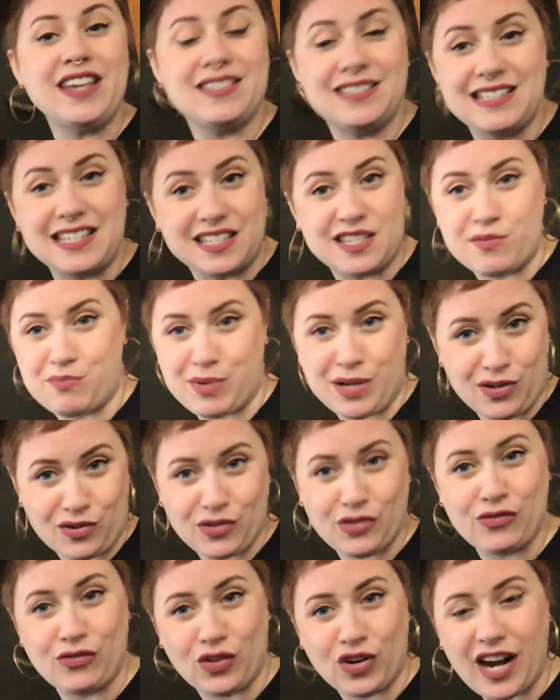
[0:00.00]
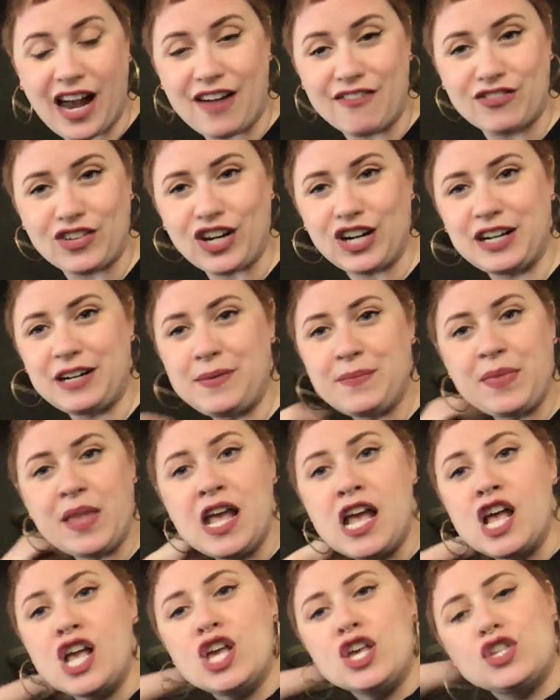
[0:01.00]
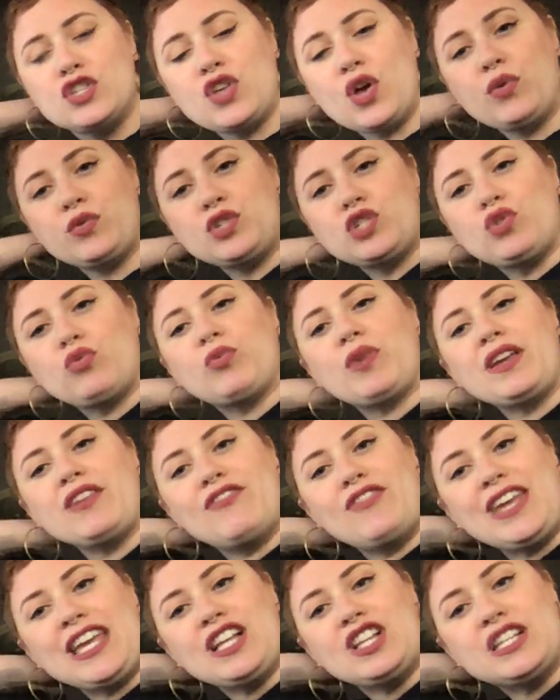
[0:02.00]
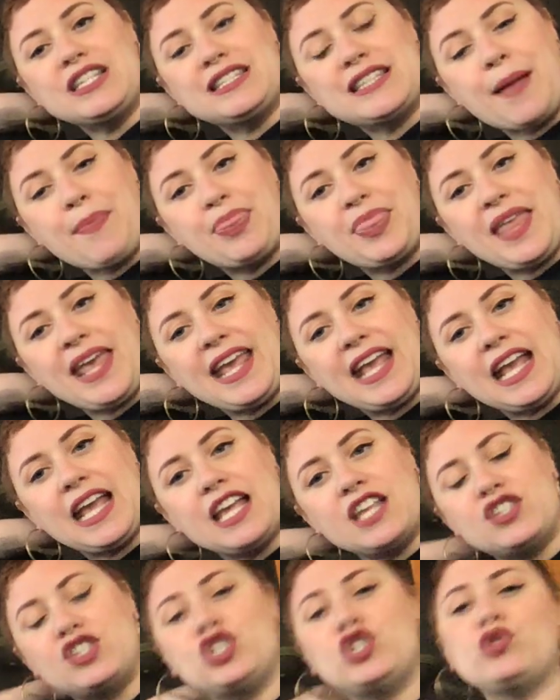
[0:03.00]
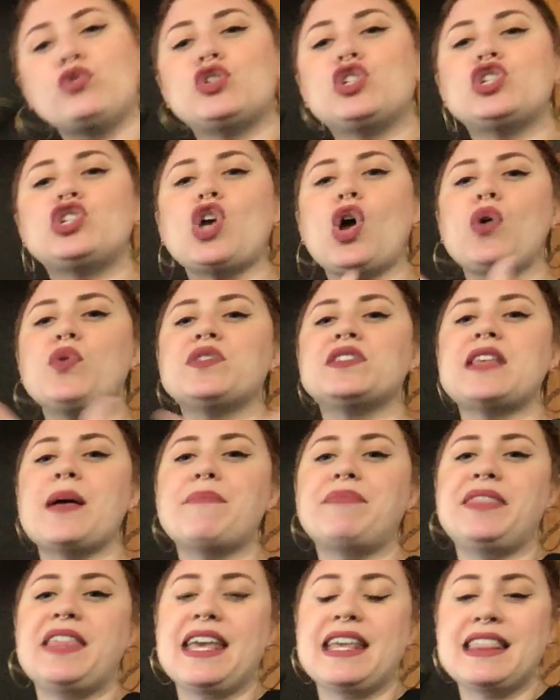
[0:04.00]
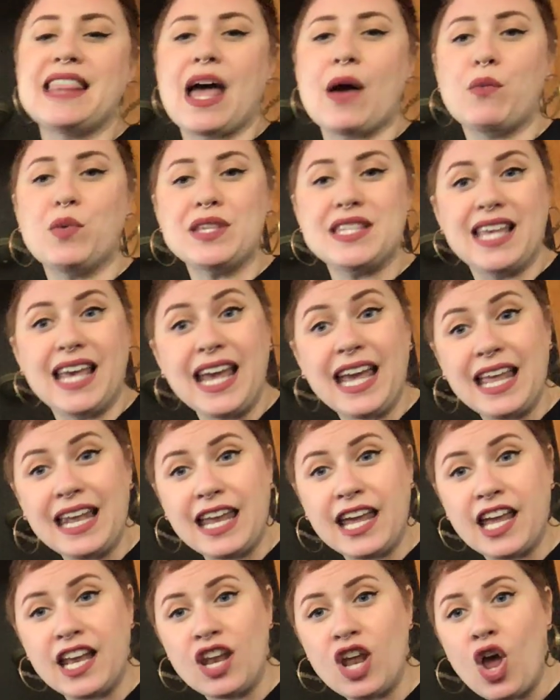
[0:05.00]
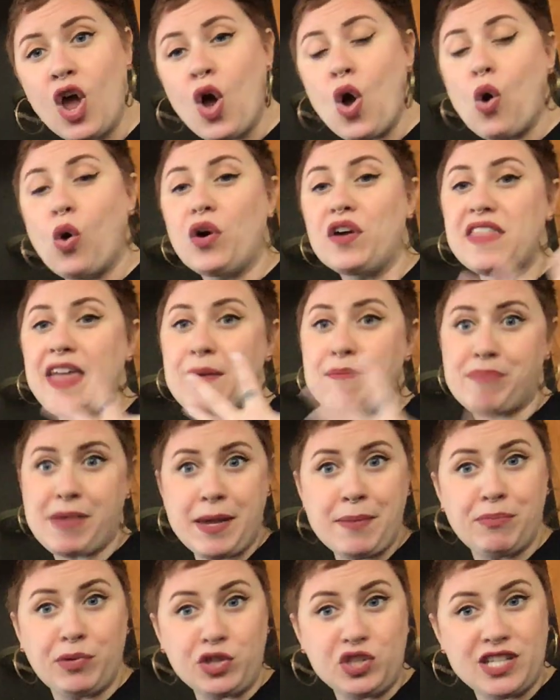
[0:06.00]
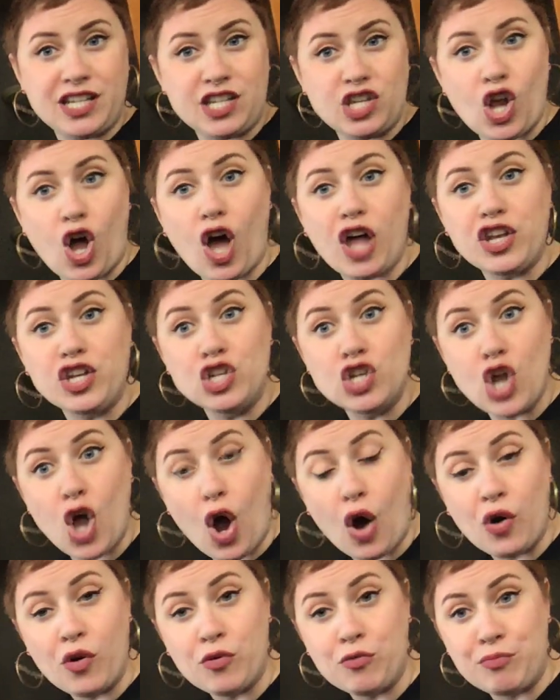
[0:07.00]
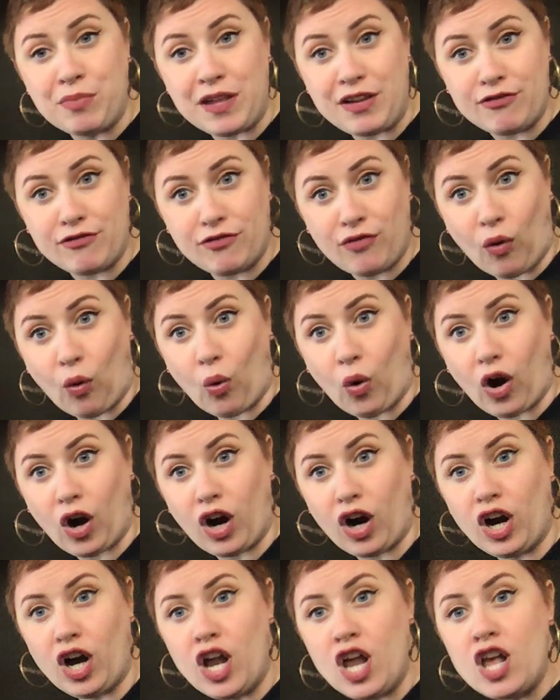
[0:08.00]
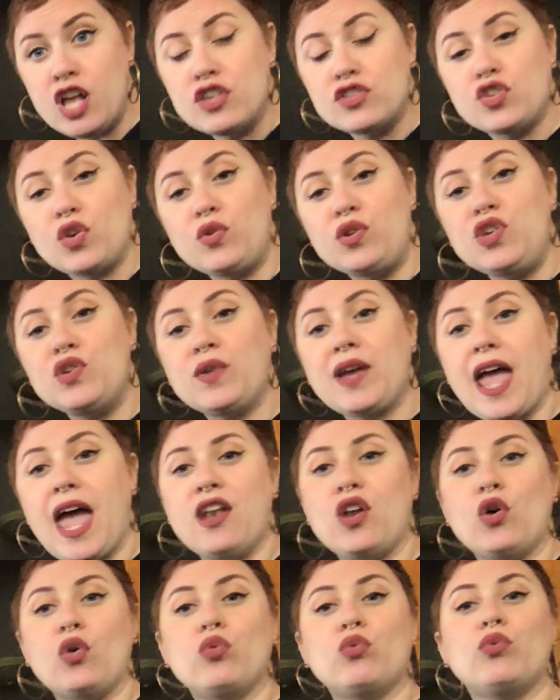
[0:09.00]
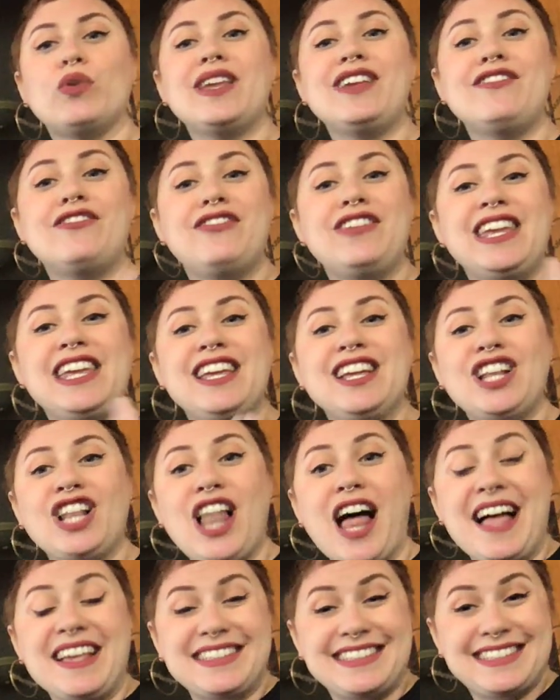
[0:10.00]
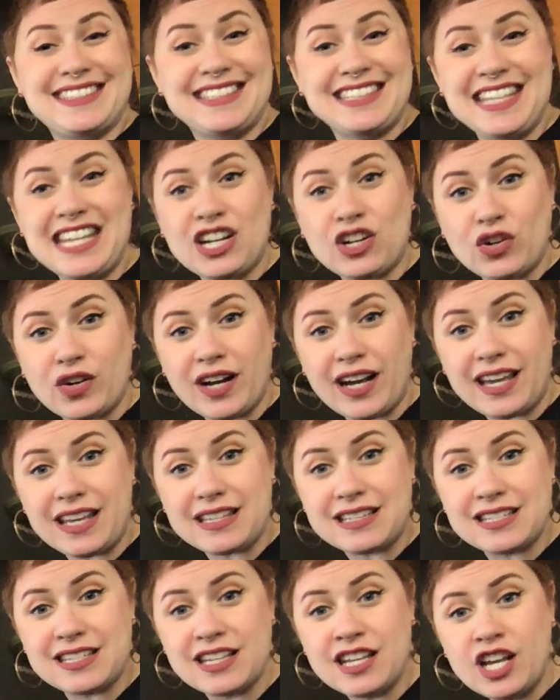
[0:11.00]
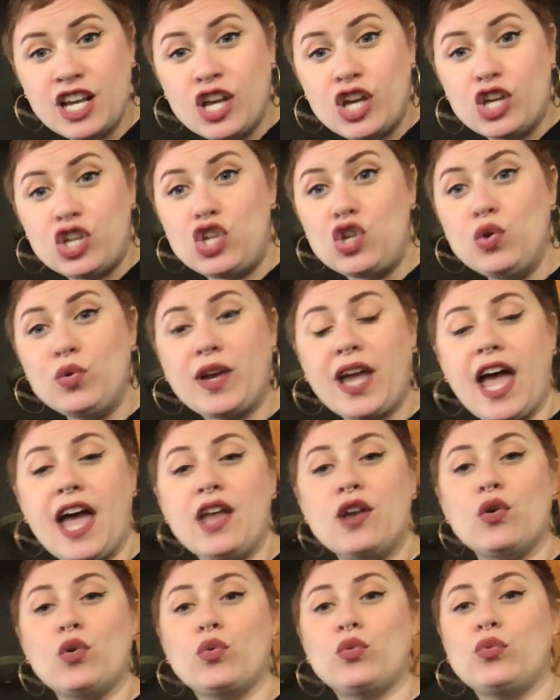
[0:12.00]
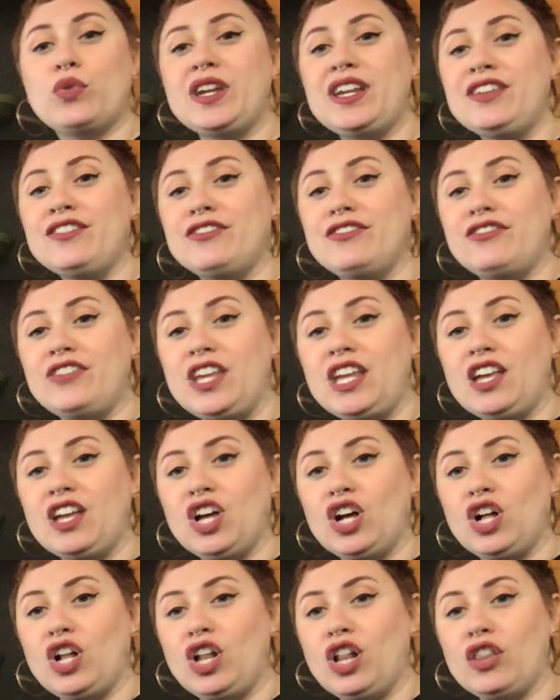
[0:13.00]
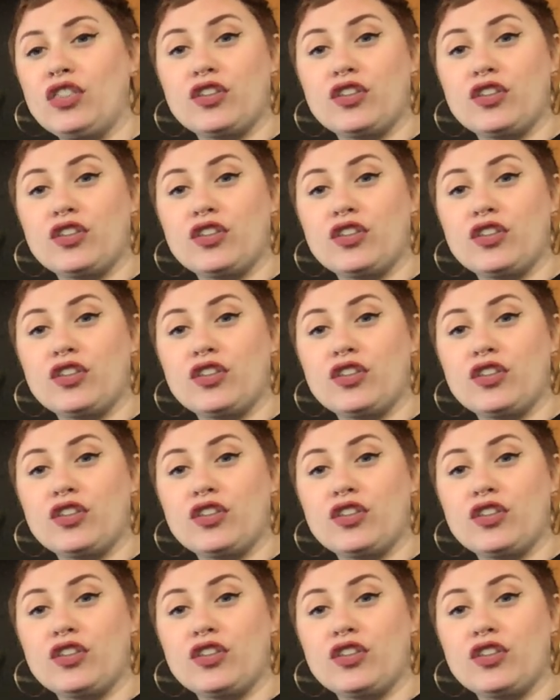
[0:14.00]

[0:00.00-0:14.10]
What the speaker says: disappears forever. So to reveal something is to show something that was hidden or that people did not know before. So you can reveal a secret, you can reveal